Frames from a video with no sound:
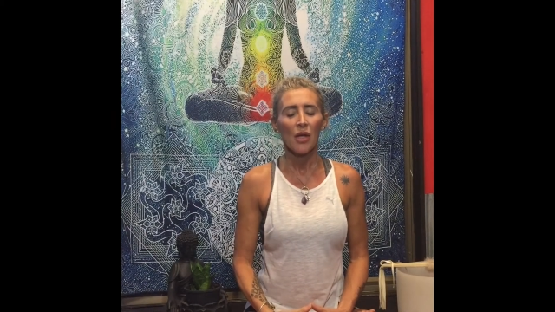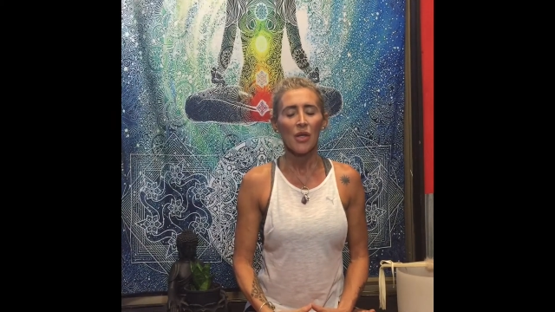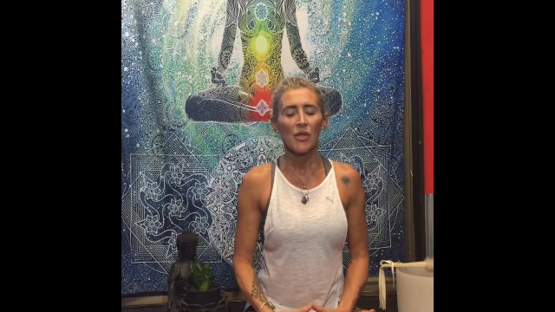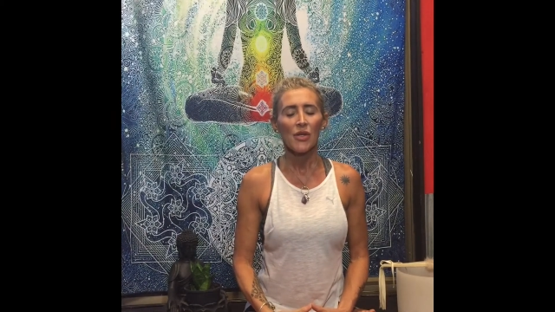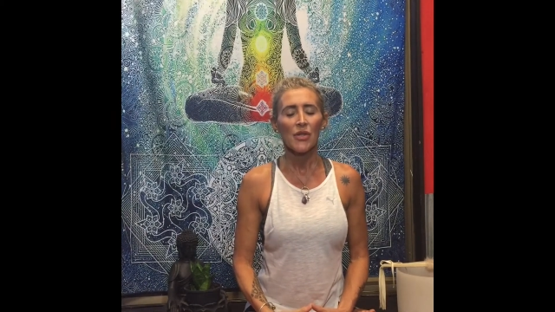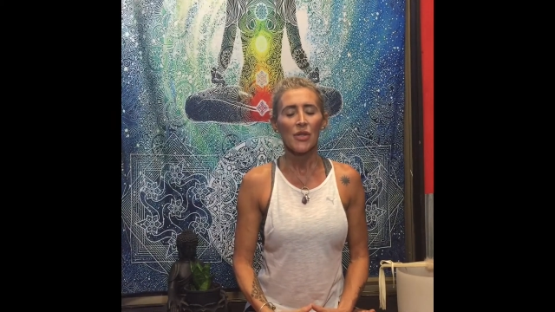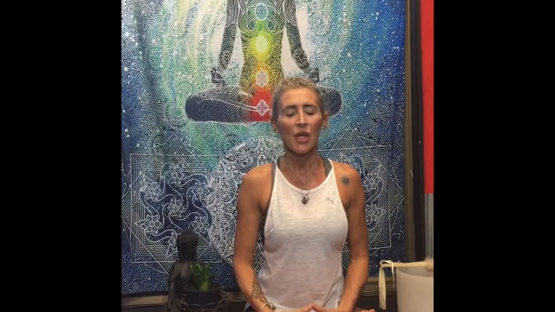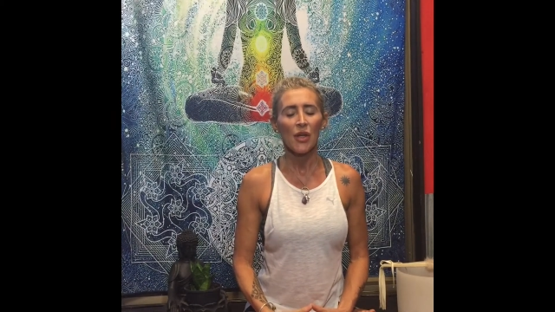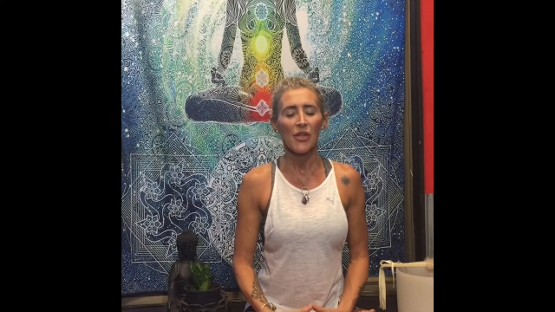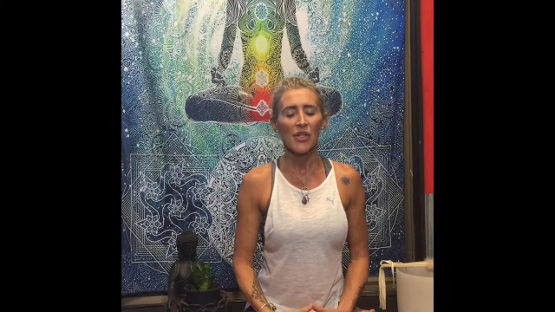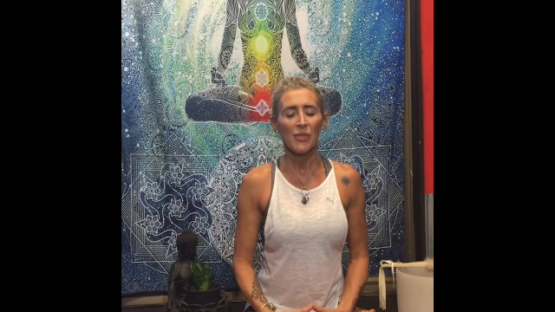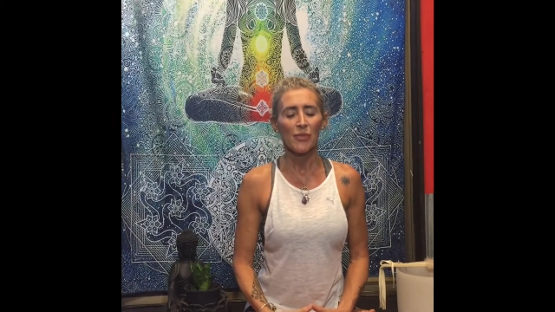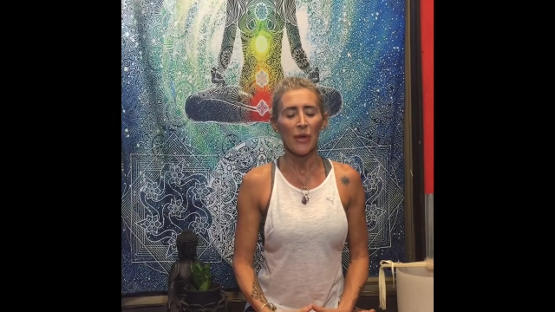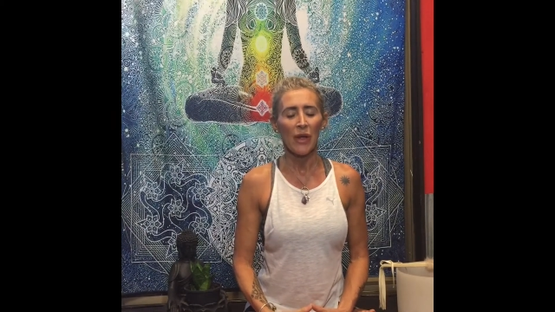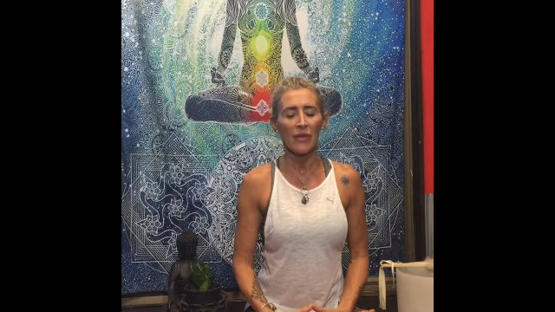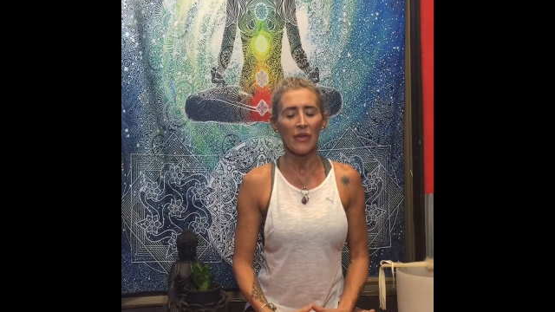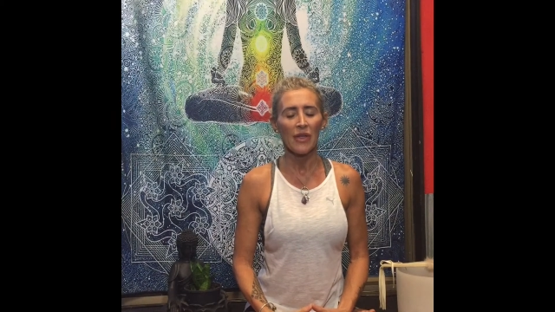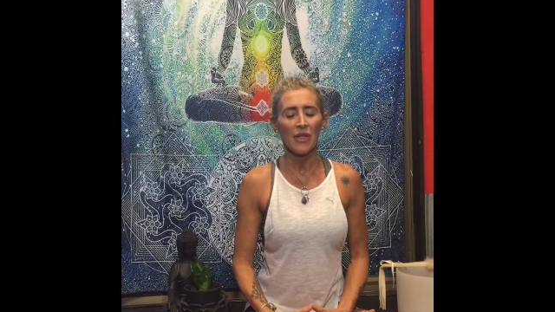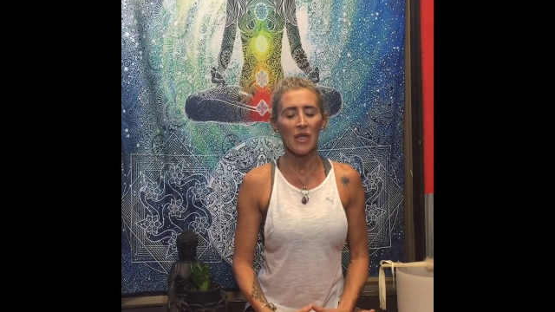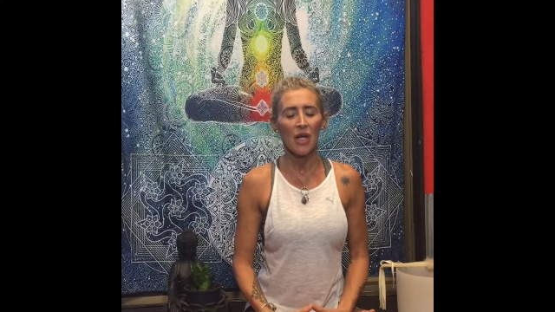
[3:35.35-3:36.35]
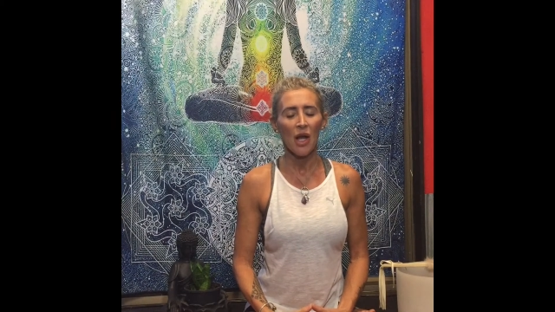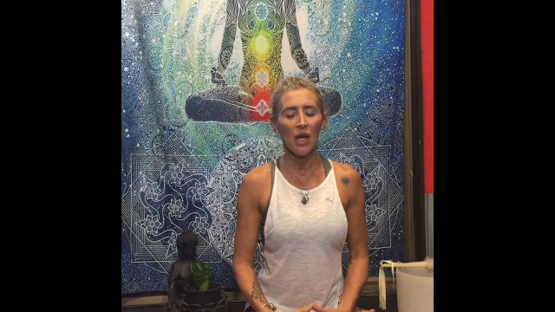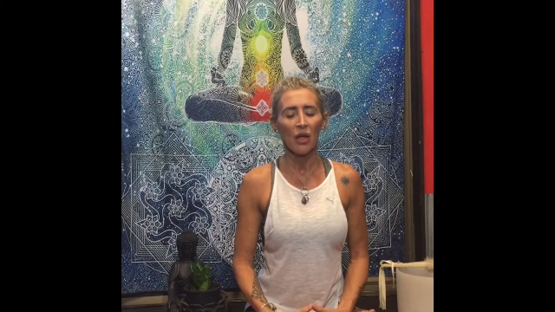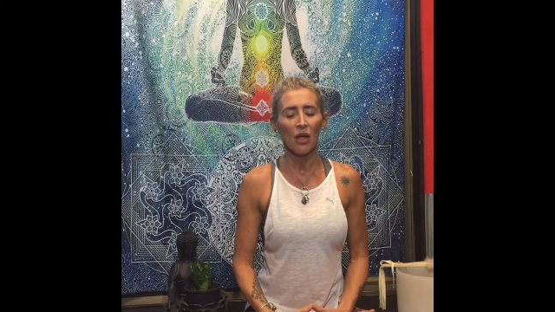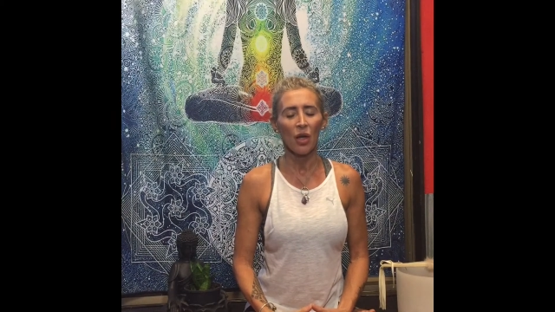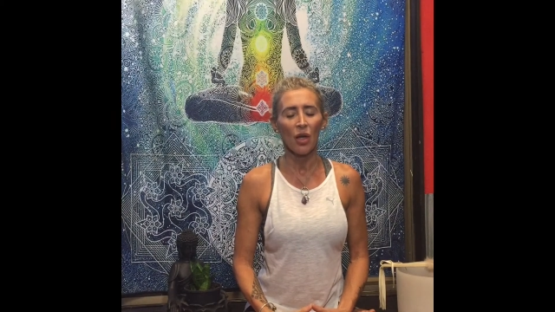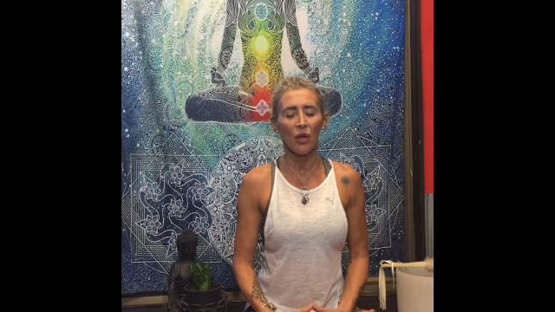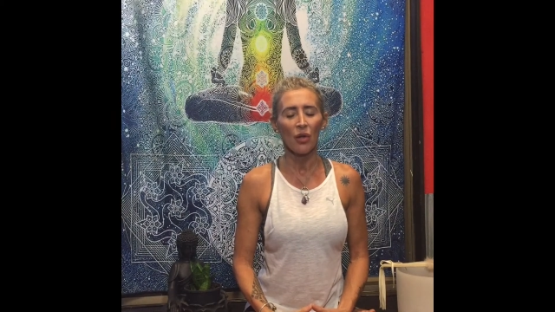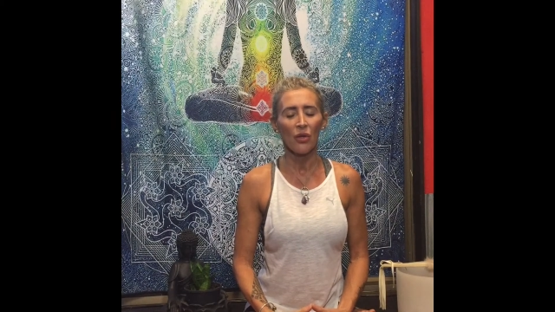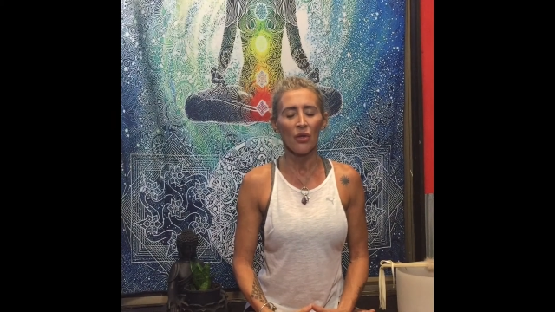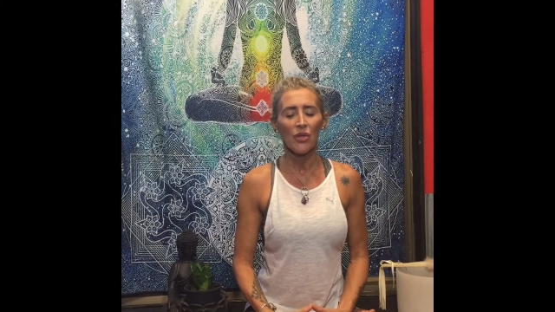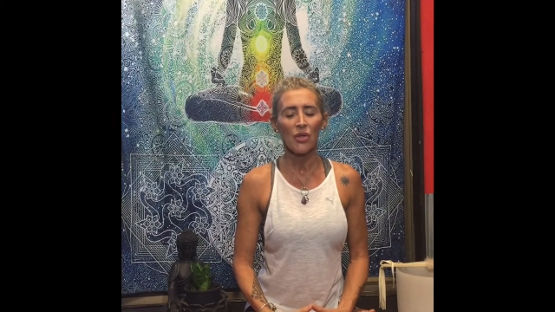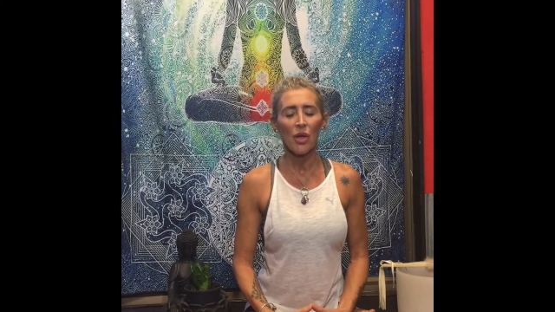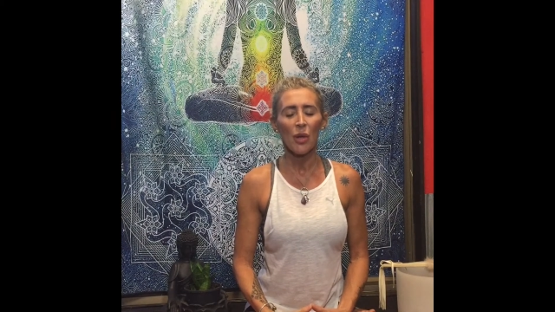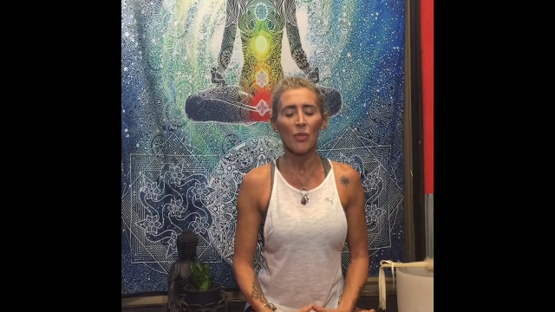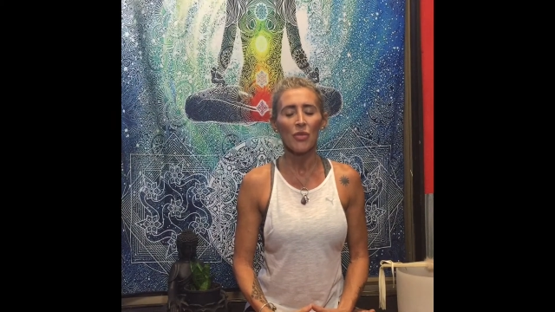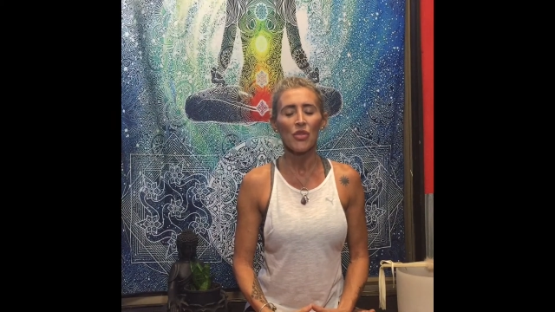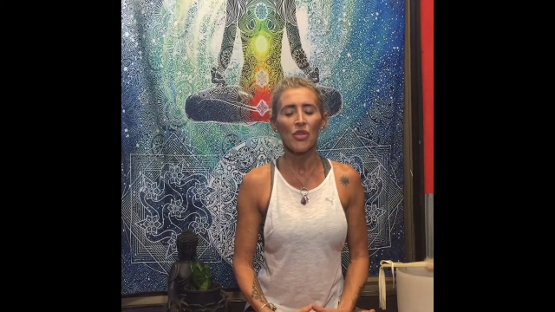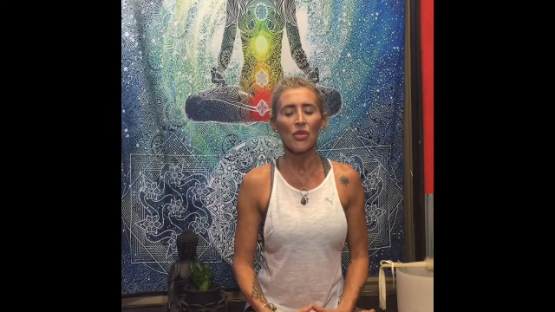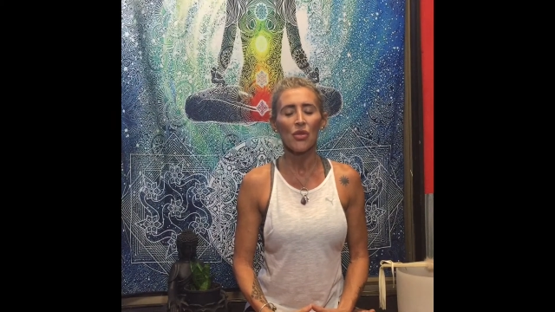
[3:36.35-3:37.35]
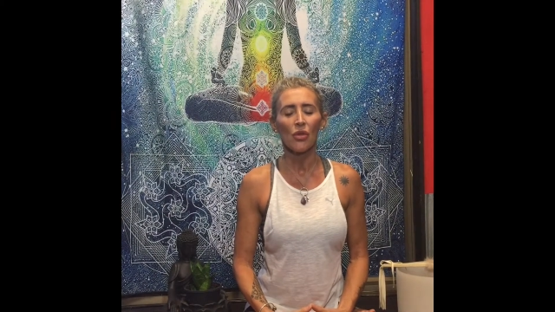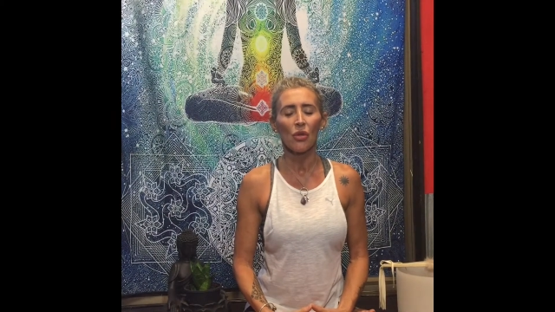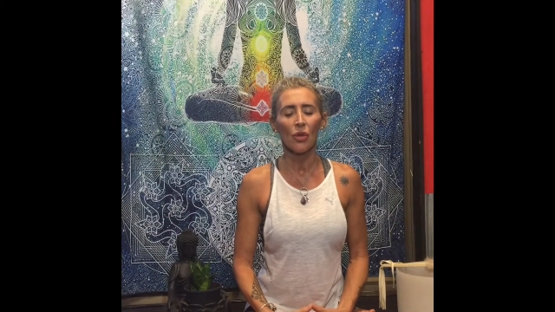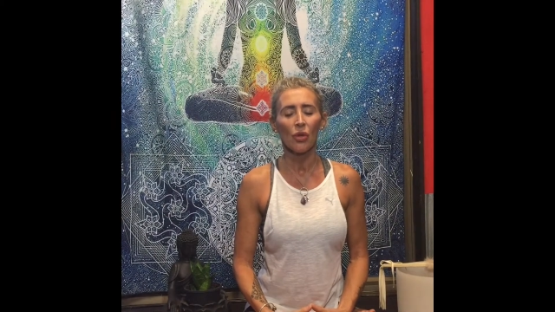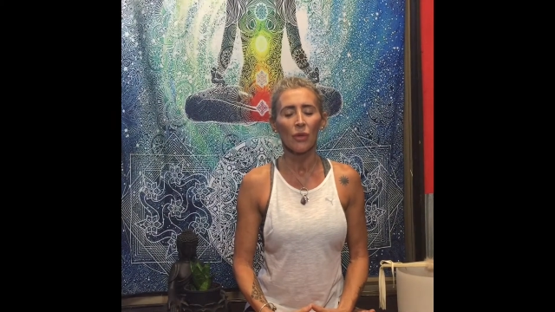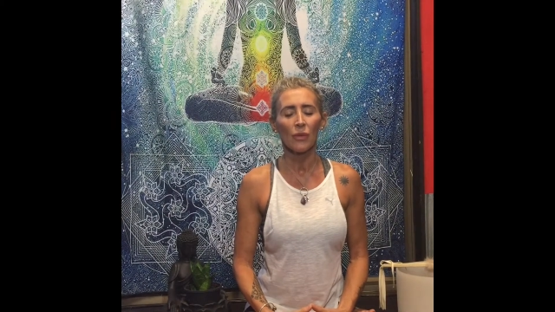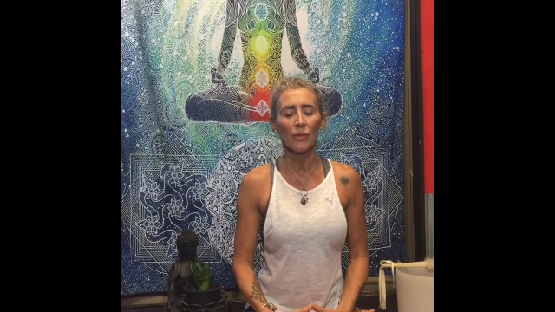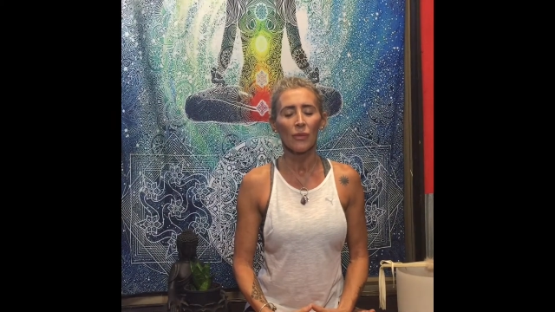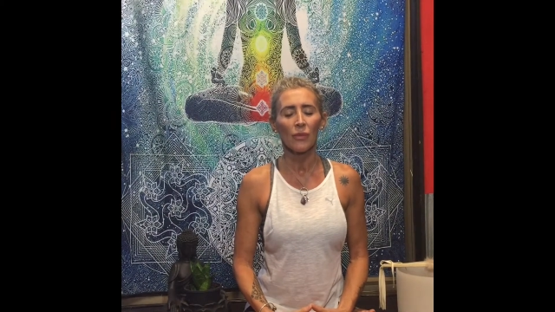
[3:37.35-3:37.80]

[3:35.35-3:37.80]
So spread the tongue along the top jaw.